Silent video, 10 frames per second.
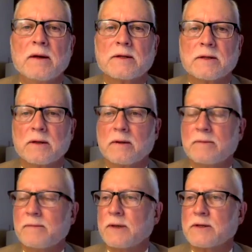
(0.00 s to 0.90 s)
It's
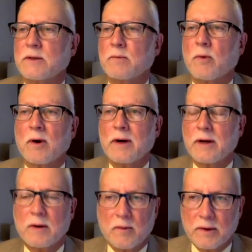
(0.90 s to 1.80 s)
a break
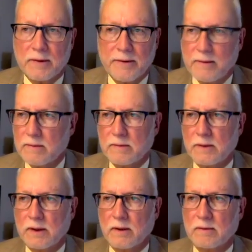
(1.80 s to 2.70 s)
with
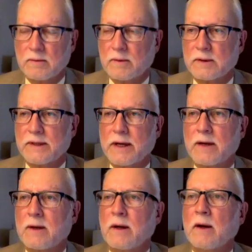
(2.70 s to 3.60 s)
that,
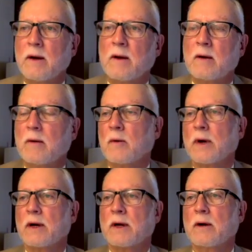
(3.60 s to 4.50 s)
what
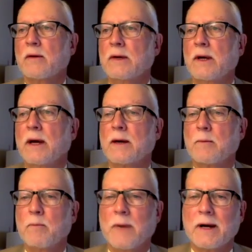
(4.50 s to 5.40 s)
I call the
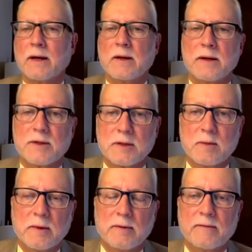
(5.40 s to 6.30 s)

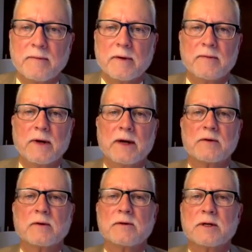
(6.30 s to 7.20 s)
mechanism of
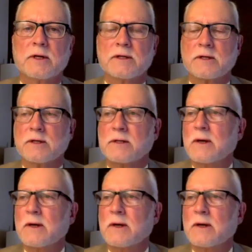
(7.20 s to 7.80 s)
natural justice.